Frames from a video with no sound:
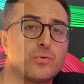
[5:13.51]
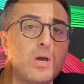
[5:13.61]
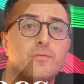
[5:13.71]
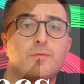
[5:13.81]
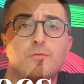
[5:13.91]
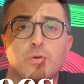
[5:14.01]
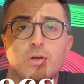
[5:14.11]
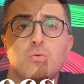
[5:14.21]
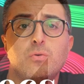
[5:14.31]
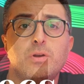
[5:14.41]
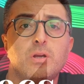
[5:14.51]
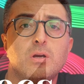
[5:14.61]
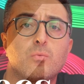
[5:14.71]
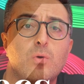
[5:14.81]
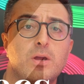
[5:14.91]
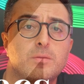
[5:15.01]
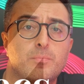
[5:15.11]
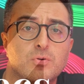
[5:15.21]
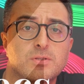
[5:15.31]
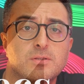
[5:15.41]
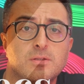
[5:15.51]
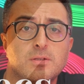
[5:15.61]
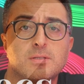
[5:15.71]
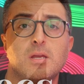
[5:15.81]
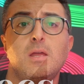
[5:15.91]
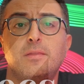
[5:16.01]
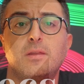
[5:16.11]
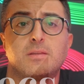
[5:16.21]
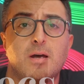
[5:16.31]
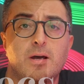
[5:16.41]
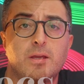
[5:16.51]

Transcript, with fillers: drive for recurring write processes and at